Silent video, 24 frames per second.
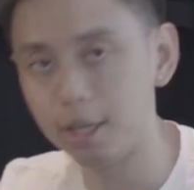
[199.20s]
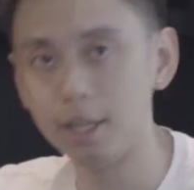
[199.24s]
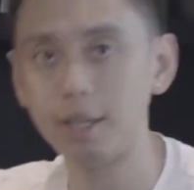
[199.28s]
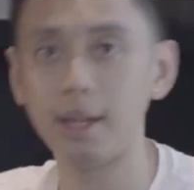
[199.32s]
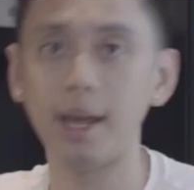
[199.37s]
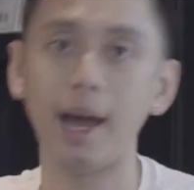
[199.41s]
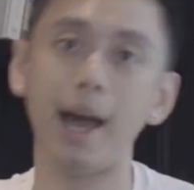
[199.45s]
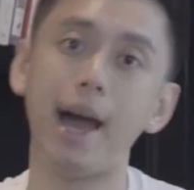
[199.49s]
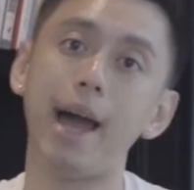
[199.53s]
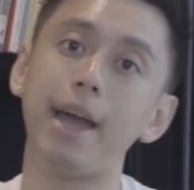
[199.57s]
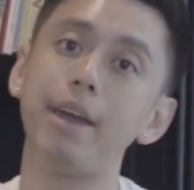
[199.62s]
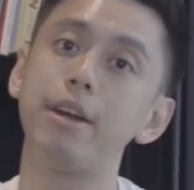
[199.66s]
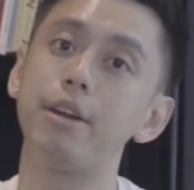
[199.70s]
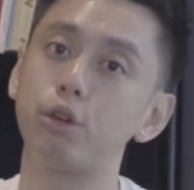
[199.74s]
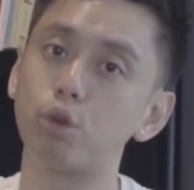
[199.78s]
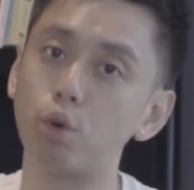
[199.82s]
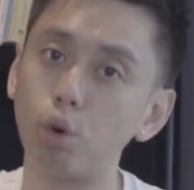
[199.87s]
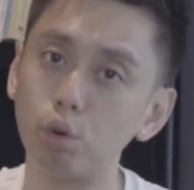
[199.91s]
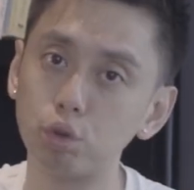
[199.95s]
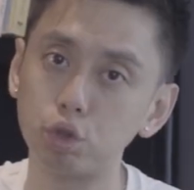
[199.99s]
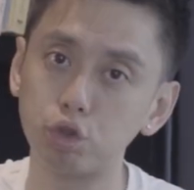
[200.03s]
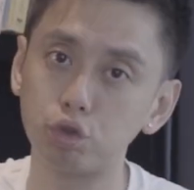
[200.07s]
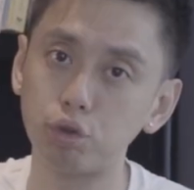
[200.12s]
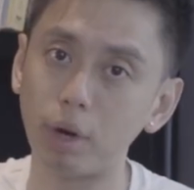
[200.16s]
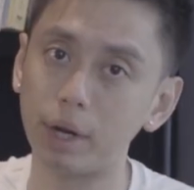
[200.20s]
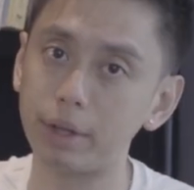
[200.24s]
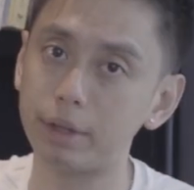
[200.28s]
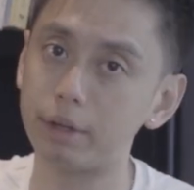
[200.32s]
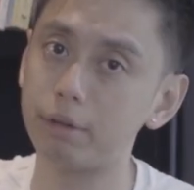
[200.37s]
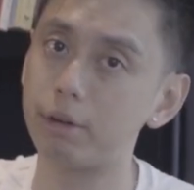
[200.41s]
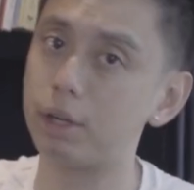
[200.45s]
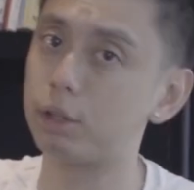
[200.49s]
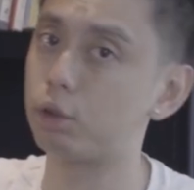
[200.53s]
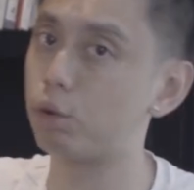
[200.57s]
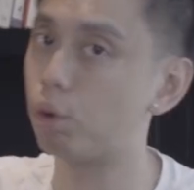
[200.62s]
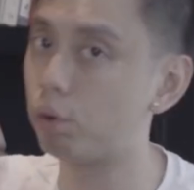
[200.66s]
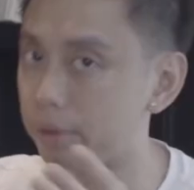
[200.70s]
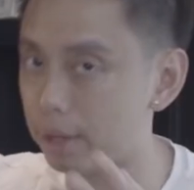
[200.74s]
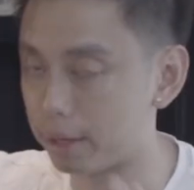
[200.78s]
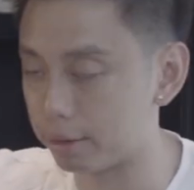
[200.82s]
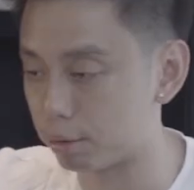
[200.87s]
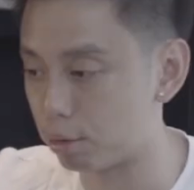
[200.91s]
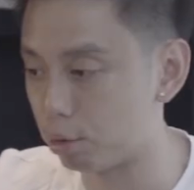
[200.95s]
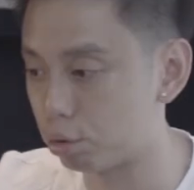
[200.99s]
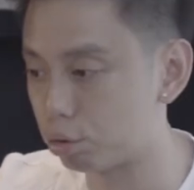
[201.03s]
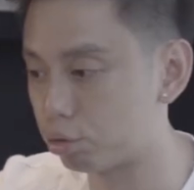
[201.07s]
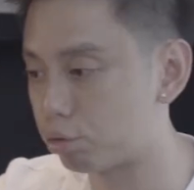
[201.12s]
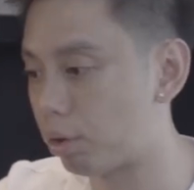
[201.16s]
it. I hired a ghostwriter, I told that
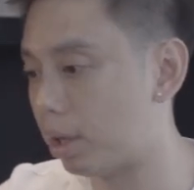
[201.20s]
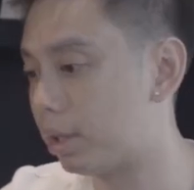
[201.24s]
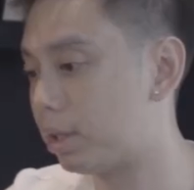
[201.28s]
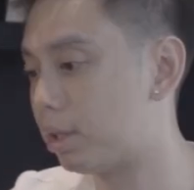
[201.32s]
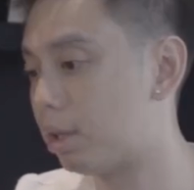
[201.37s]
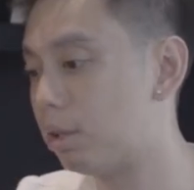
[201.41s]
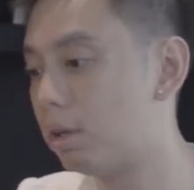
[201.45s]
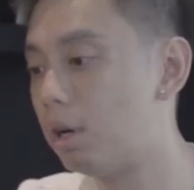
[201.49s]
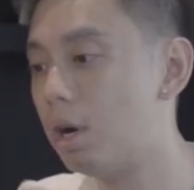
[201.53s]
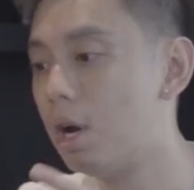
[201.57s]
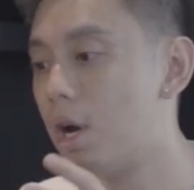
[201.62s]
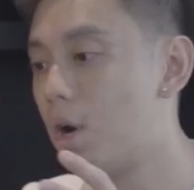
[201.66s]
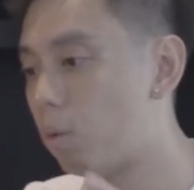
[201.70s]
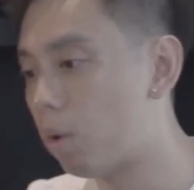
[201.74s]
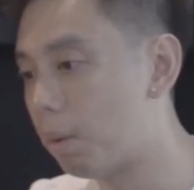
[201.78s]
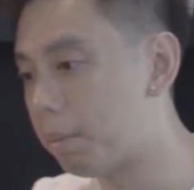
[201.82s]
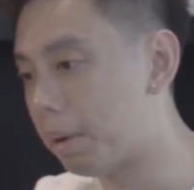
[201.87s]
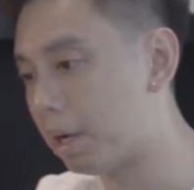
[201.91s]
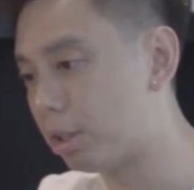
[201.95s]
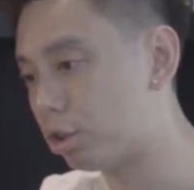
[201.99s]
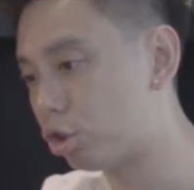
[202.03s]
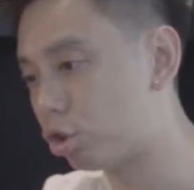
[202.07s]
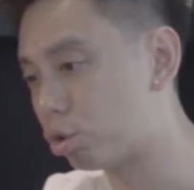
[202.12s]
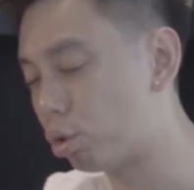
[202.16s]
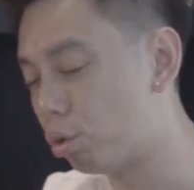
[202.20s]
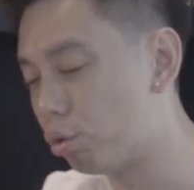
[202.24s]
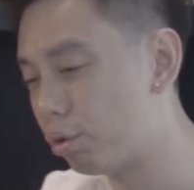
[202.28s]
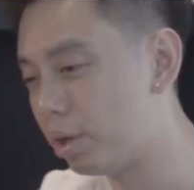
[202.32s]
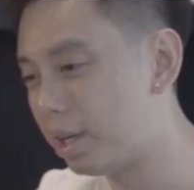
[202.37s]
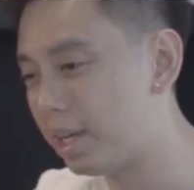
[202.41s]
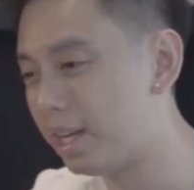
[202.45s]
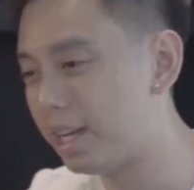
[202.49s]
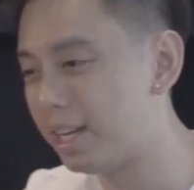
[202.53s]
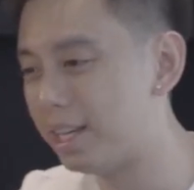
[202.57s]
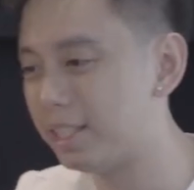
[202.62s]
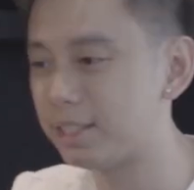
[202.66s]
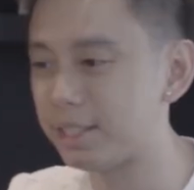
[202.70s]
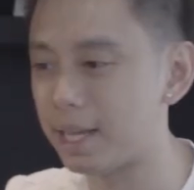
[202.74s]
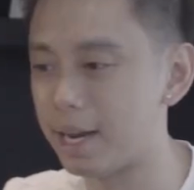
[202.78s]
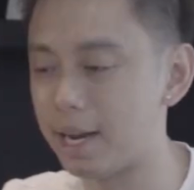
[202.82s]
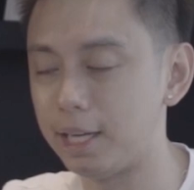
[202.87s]
ghostwriter what my story is,